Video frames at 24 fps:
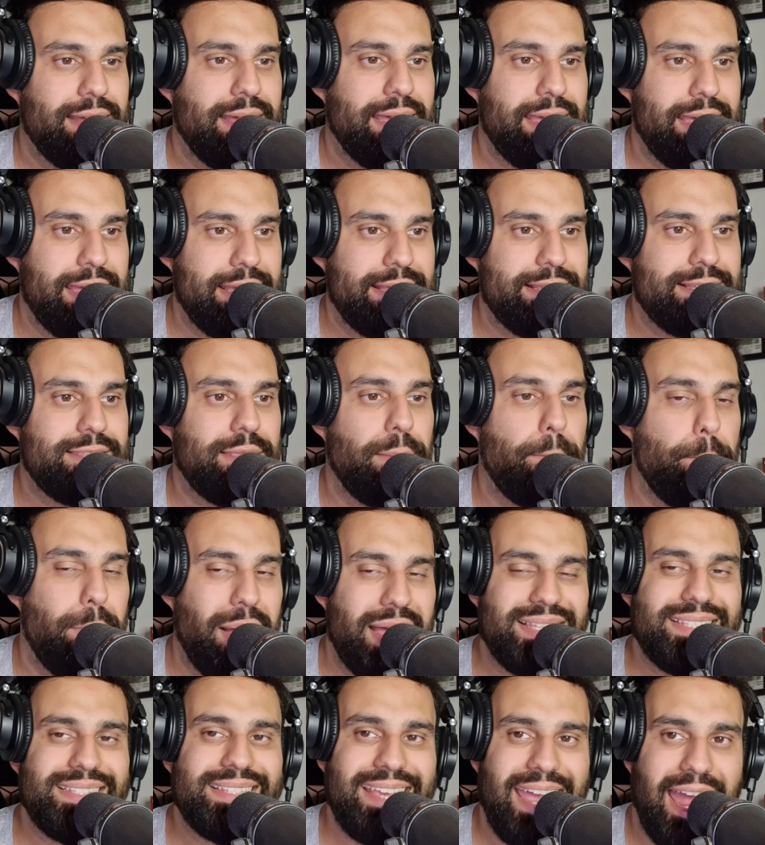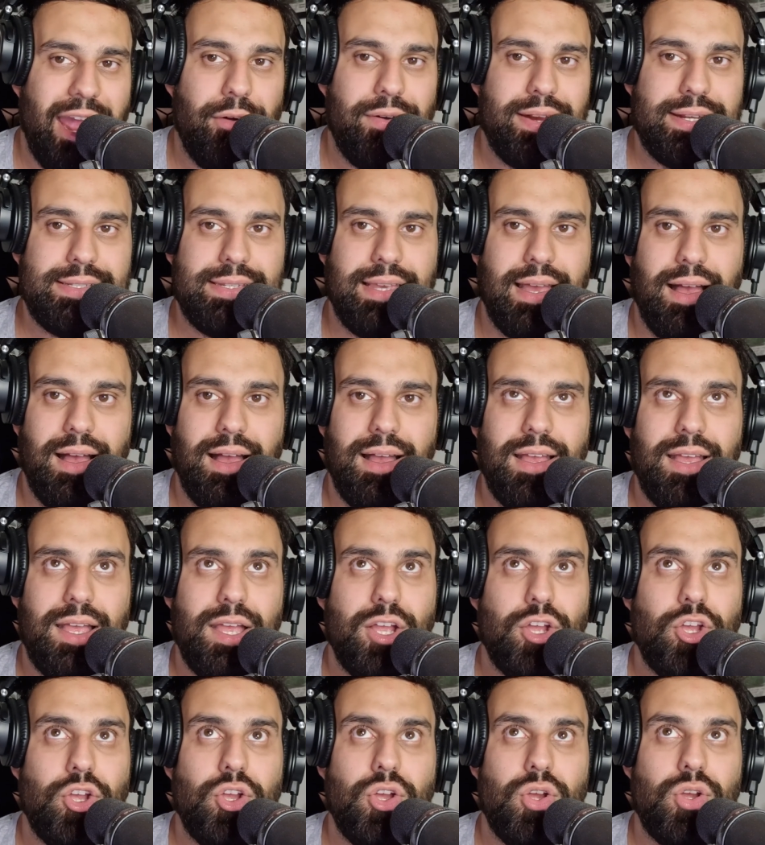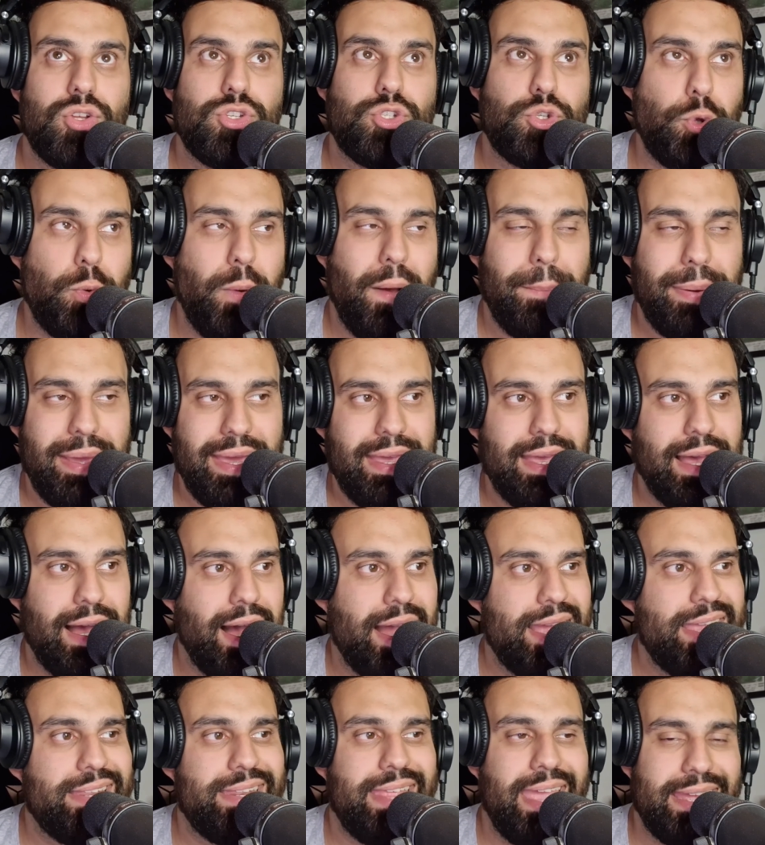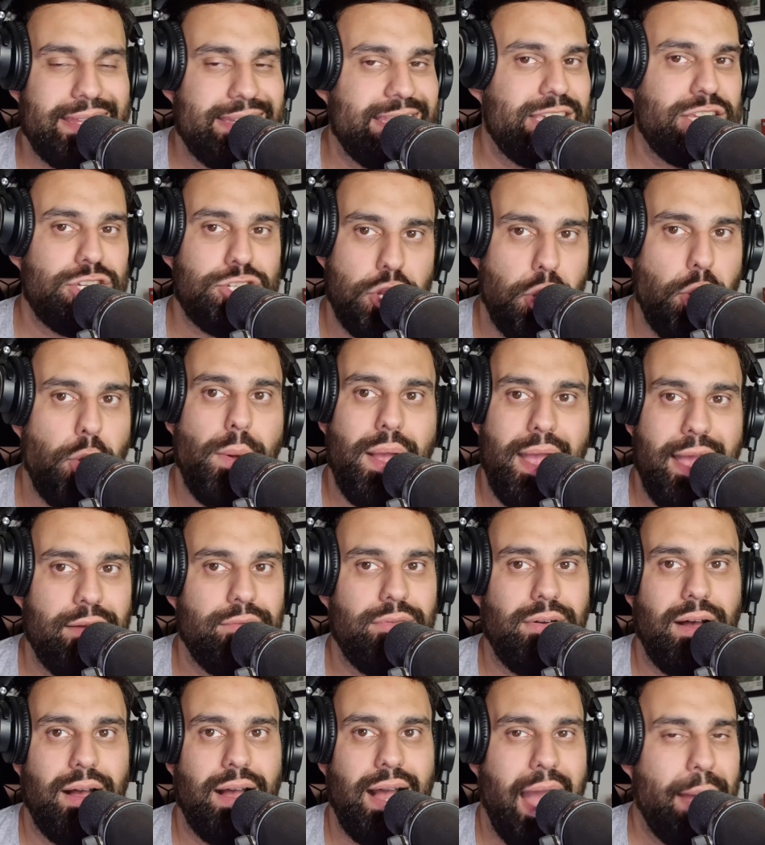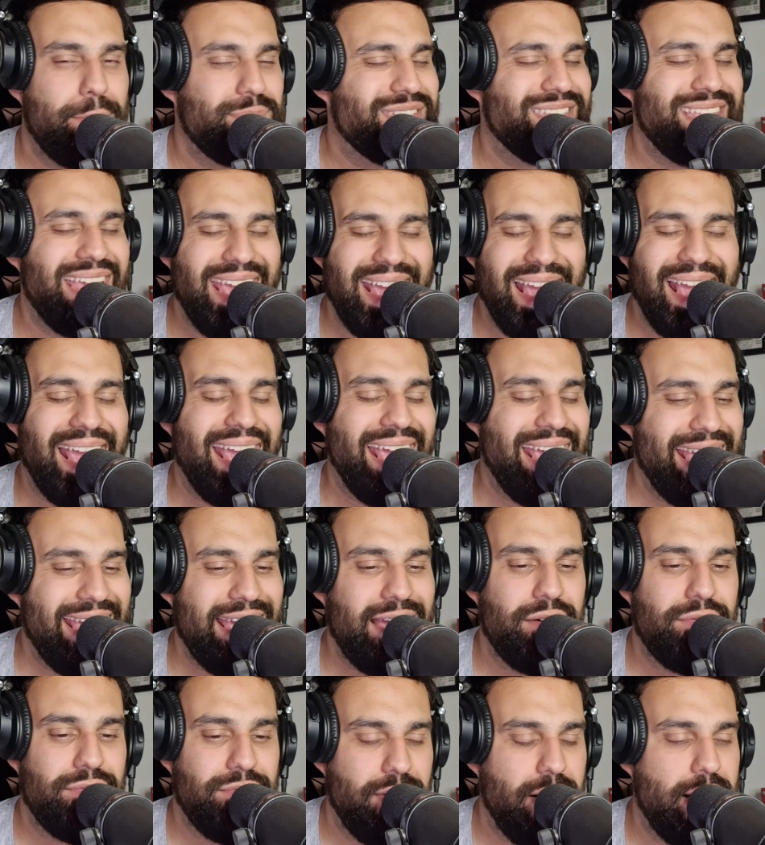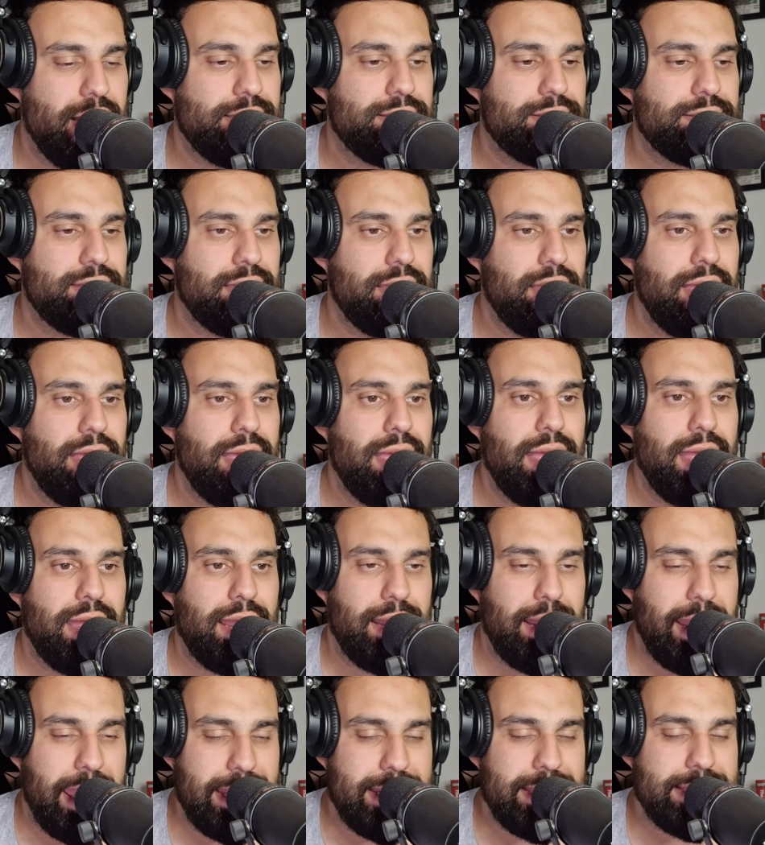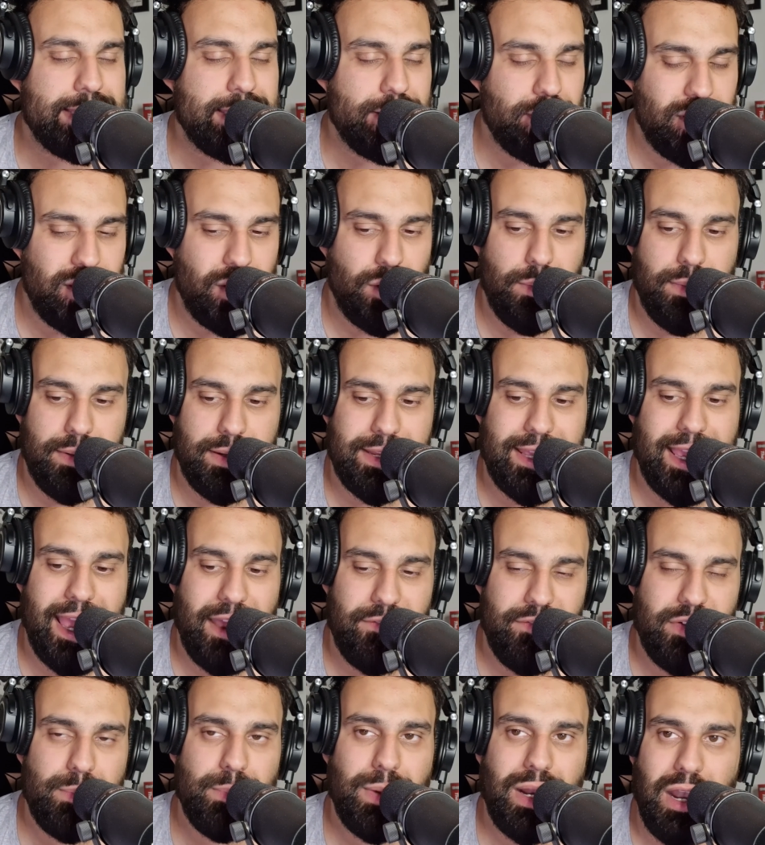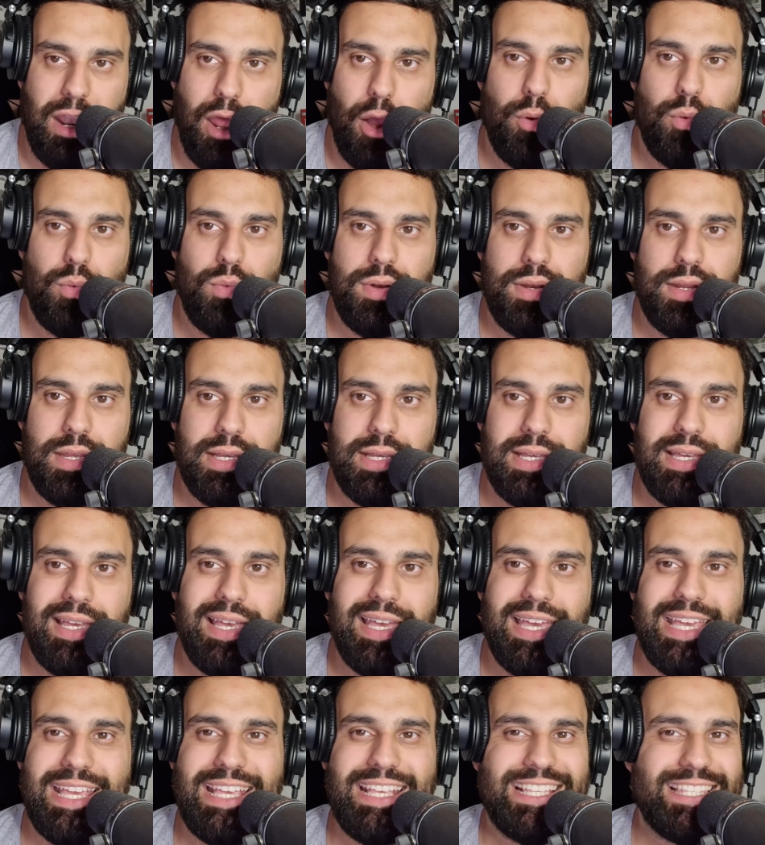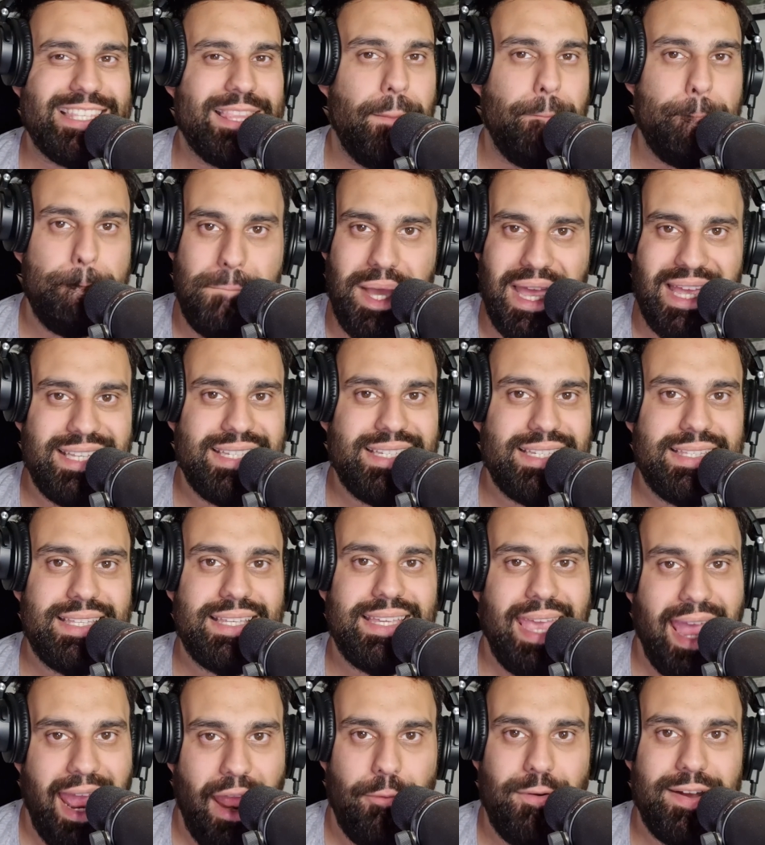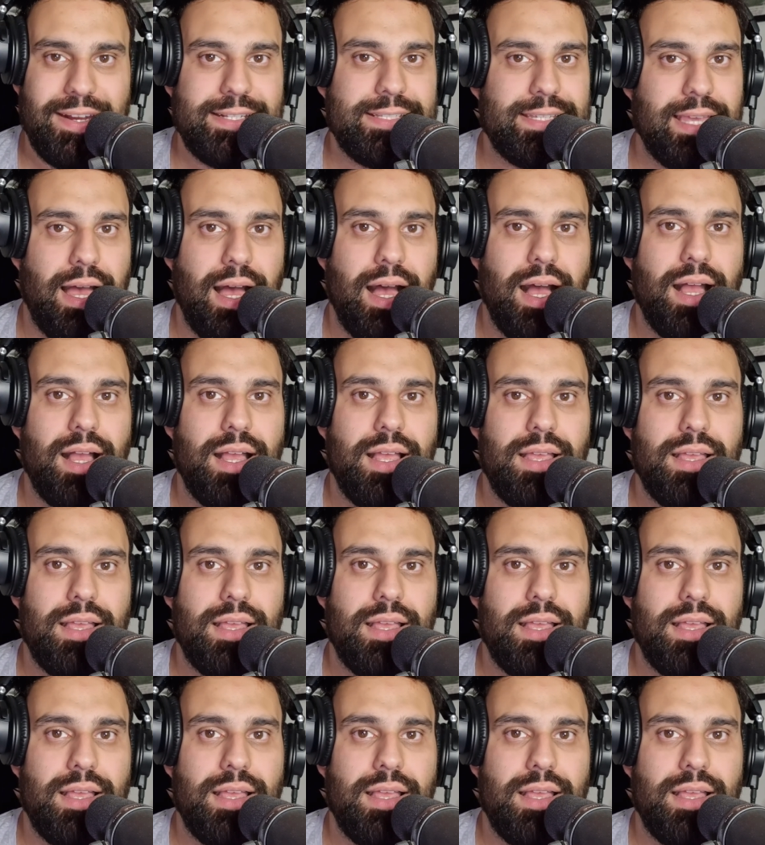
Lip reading: is the best character to appear in any show ever. I'm saying it here first, ladies and gentlemen. Kevin Malone is the best character